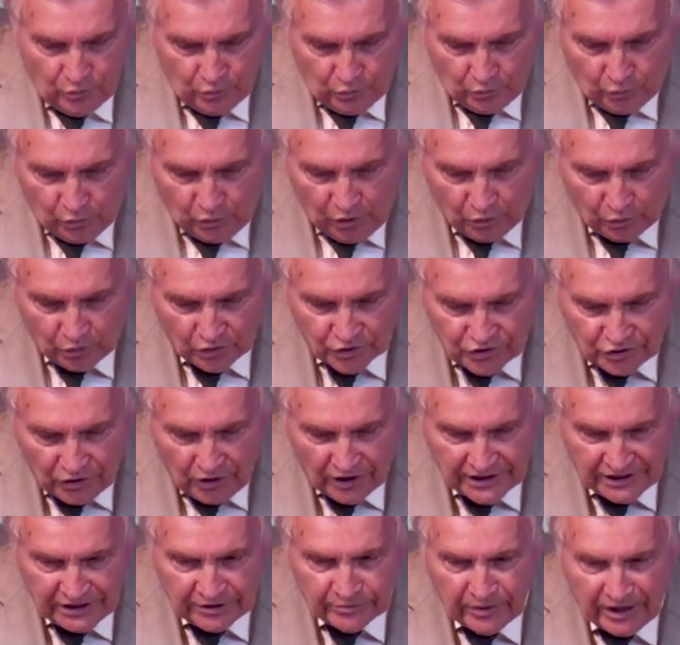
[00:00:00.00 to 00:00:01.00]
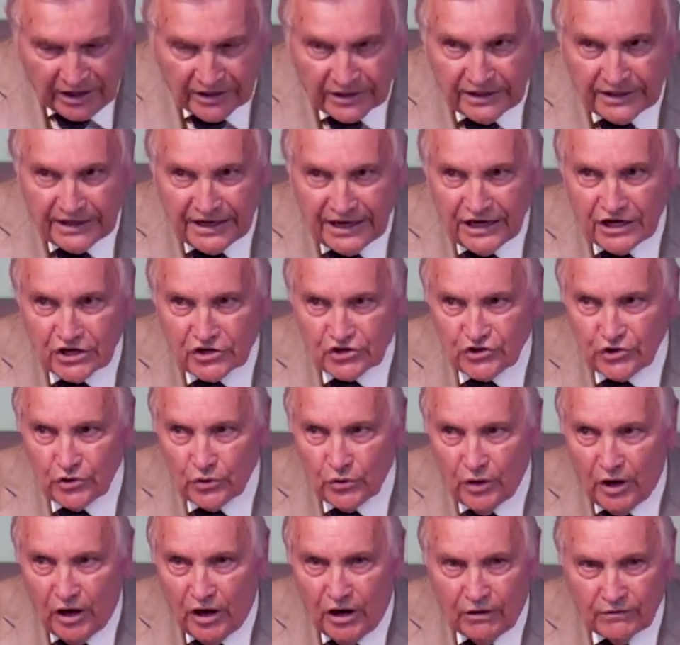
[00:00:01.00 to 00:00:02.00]
where we're talking about an
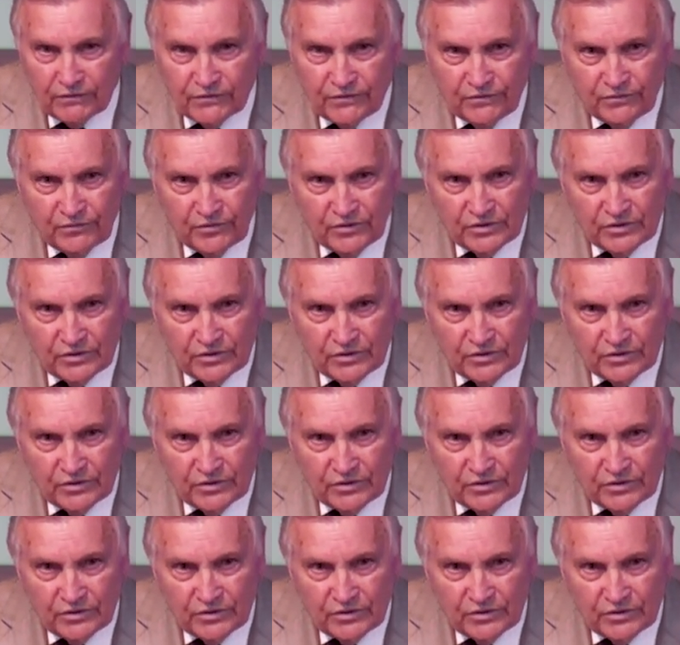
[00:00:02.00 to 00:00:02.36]
issue of,